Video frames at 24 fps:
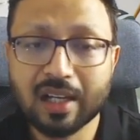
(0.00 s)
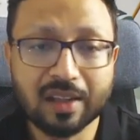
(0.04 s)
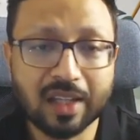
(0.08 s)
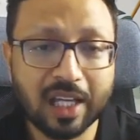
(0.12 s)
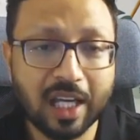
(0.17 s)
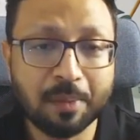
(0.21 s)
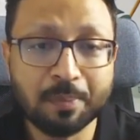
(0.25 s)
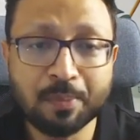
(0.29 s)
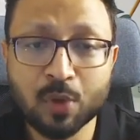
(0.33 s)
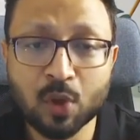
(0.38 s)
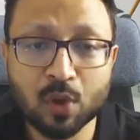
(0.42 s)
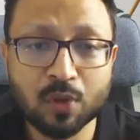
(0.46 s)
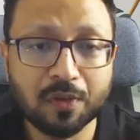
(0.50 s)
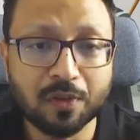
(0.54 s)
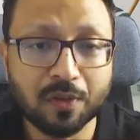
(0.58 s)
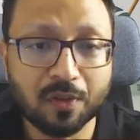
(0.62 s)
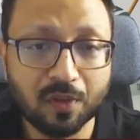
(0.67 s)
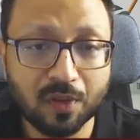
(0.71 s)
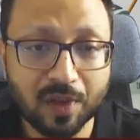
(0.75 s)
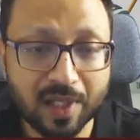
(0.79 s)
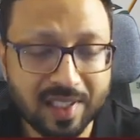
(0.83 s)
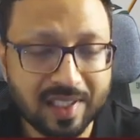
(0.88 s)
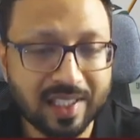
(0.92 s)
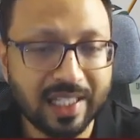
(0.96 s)
They
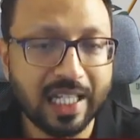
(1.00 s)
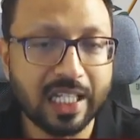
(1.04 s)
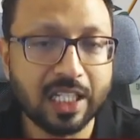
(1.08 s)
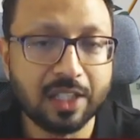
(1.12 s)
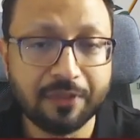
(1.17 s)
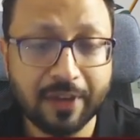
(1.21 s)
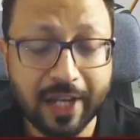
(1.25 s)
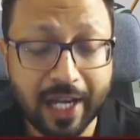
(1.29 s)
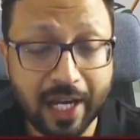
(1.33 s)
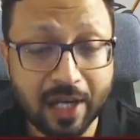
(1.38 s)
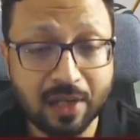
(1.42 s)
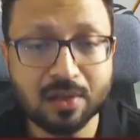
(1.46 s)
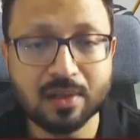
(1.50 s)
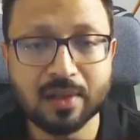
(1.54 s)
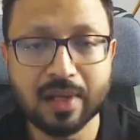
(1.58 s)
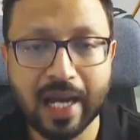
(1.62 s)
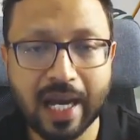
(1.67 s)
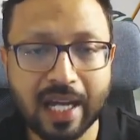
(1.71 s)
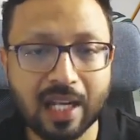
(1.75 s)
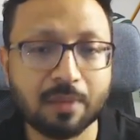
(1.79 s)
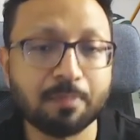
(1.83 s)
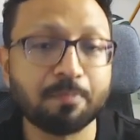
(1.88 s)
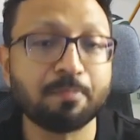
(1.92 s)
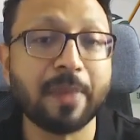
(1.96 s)
improve risk identification
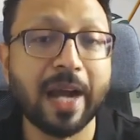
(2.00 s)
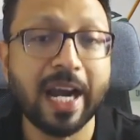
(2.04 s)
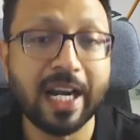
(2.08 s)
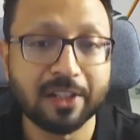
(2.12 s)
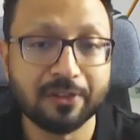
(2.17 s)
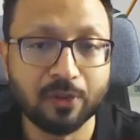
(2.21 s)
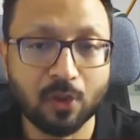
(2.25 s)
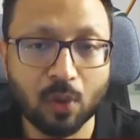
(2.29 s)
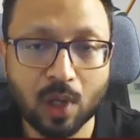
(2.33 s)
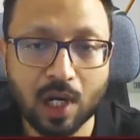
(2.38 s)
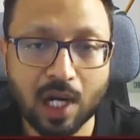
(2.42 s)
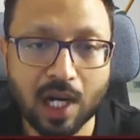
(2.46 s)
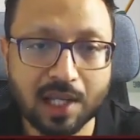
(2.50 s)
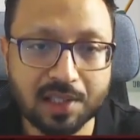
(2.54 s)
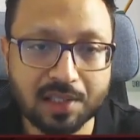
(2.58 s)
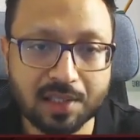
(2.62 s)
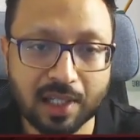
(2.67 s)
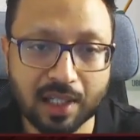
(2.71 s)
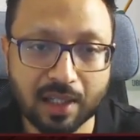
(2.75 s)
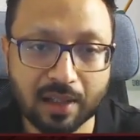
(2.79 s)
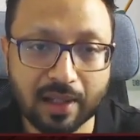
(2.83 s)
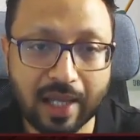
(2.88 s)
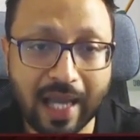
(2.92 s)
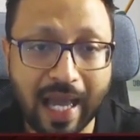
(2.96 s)
and impact
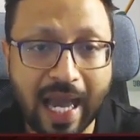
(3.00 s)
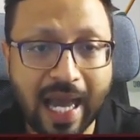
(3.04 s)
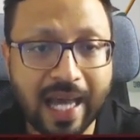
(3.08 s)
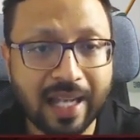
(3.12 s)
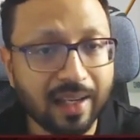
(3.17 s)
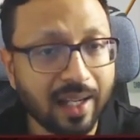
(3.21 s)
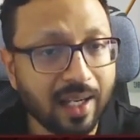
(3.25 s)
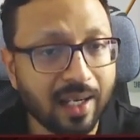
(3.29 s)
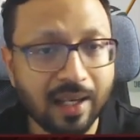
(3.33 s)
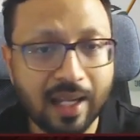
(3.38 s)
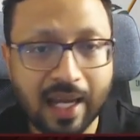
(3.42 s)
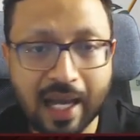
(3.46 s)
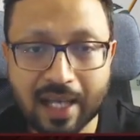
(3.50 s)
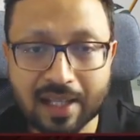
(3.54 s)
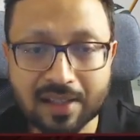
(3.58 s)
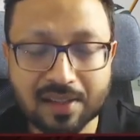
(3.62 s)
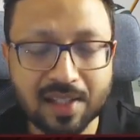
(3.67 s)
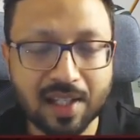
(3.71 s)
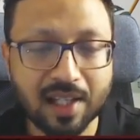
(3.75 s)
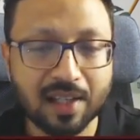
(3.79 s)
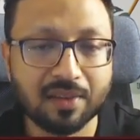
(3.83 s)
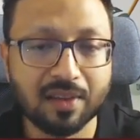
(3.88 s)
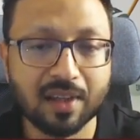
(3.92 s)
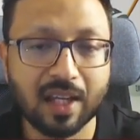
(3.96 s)
forecasting, and
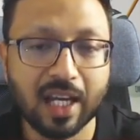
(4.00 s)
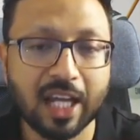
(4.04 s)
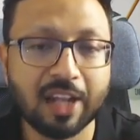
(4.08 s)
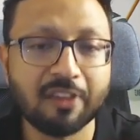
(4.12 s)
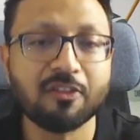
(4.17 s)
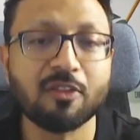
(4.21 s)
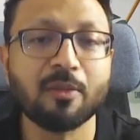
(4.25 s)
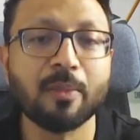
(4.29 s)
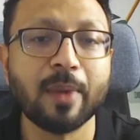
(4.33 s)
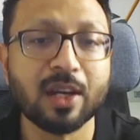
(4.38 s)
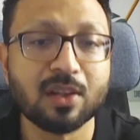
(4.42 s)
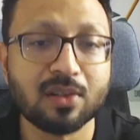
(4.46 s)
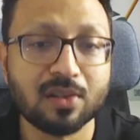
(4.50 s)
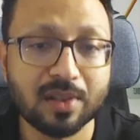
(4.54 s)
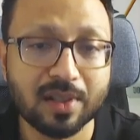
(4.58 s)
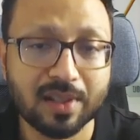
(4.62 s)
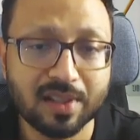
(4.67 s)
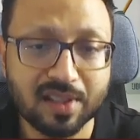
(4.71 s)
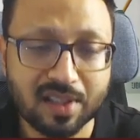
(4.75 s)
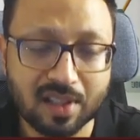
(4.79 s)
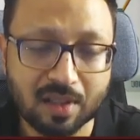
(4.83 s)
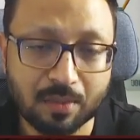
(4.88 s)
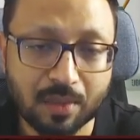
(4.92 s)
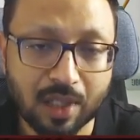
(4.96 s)
enhancing the information
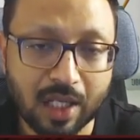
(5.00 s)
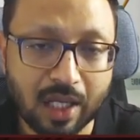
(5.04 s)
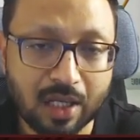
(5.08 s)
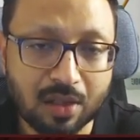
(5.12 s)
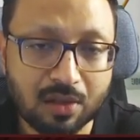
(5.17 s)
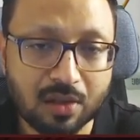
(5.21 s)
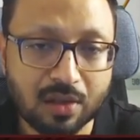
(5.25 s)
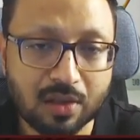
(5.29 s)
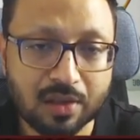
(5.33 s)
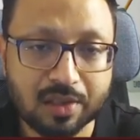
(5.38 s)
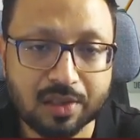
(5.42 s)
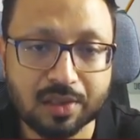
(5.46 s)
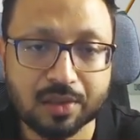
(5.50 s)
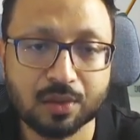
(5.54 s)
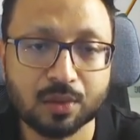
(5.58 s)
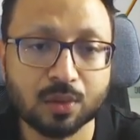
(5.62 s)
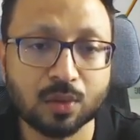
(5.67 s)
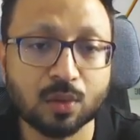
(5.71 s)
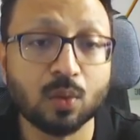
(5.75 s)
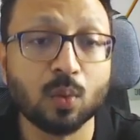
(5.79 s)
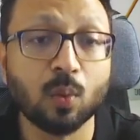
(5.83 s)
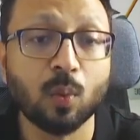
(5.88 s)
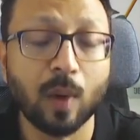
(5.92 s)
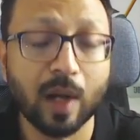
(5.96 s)
dissemination
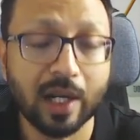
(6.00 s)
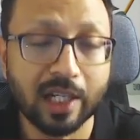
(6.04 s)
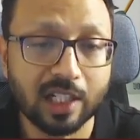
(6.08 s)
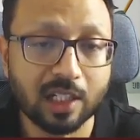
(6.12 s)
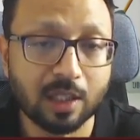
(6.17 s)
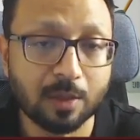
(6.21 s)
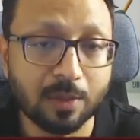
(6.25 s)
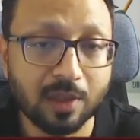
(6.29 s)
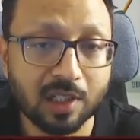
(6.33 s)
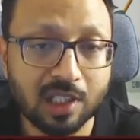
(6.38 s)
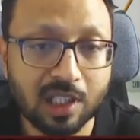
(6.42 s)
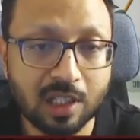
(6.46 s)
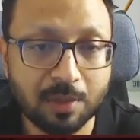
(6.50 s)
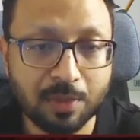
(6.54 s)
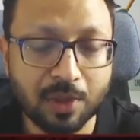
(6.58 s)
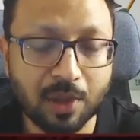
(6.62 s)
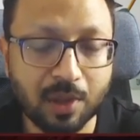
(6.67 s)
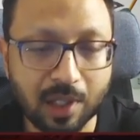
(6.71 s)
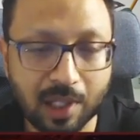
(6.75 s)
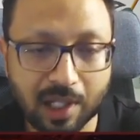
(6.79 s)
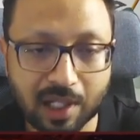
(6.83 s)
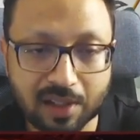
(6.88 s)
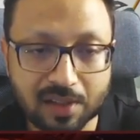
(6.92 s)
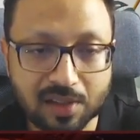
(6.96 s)
to vulnerable
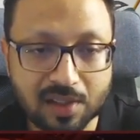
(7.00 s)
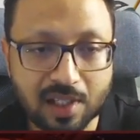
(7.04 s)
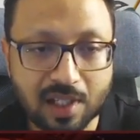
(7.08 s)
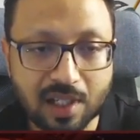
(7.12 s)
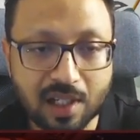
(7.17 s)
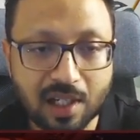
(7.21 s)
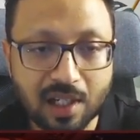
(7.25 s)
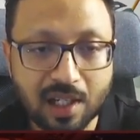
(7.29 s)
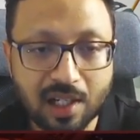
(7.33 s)
communities.